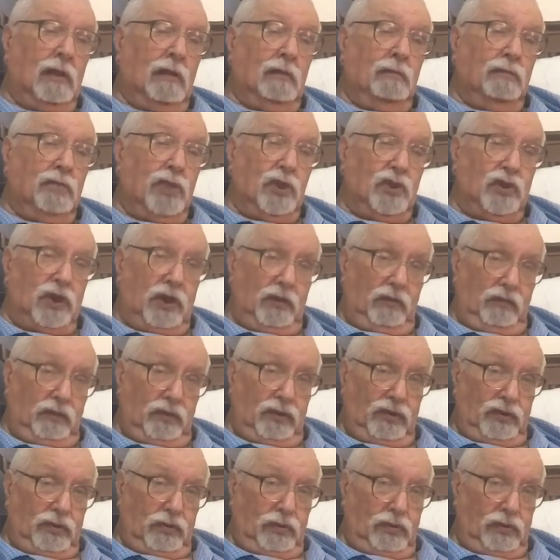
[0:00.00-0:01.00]
The
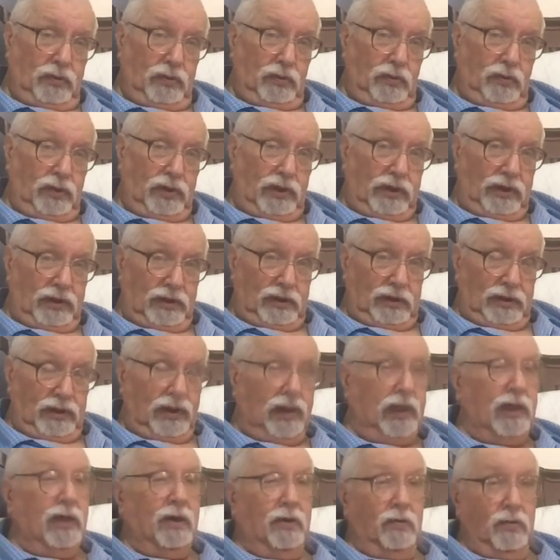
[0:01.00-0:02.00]
difference
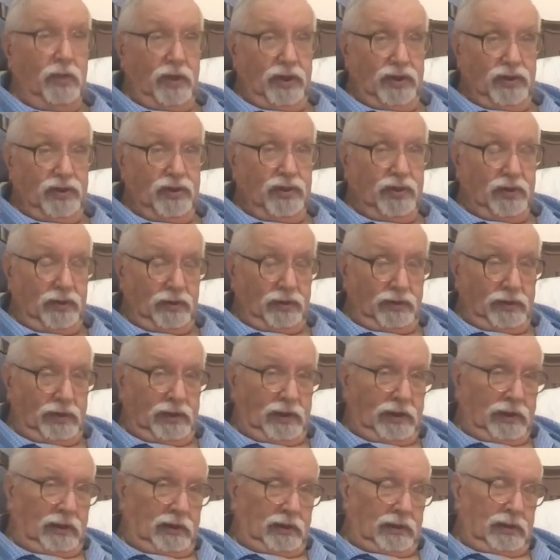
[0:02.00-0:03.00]
now is that,
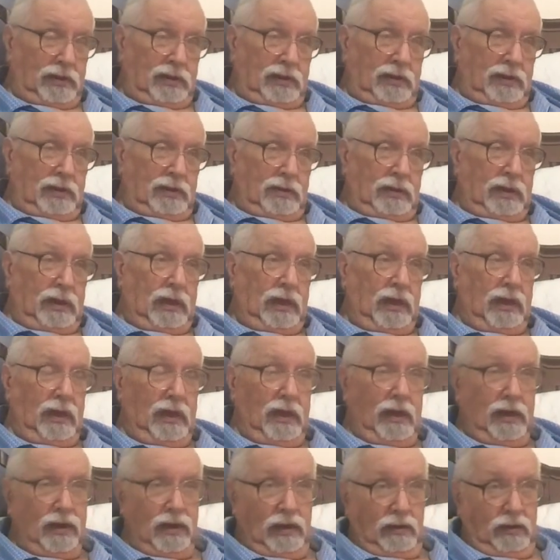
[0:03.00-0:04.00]

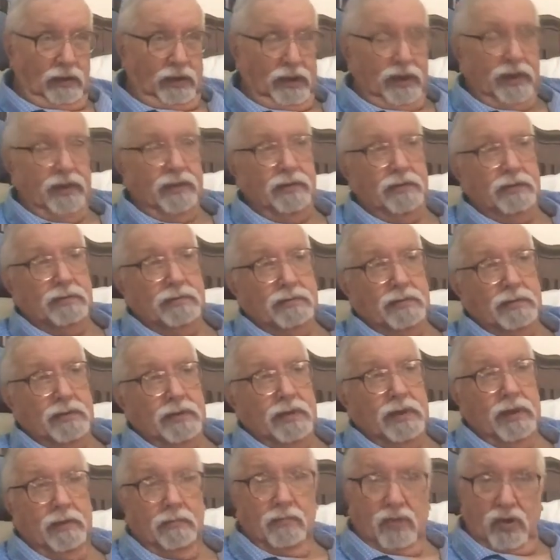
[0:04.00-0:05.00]
unlike
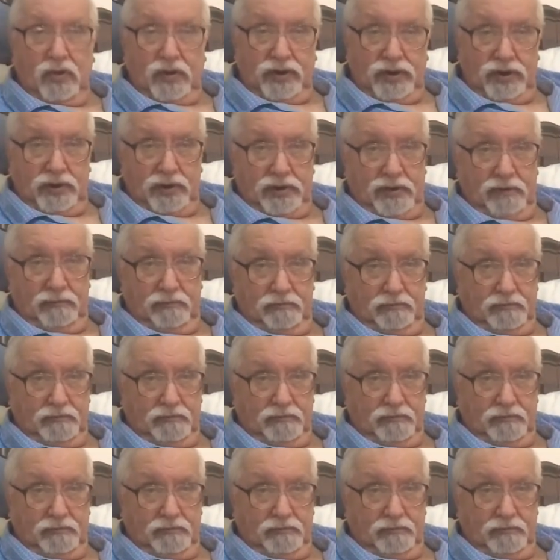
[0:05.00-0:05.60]
in my time,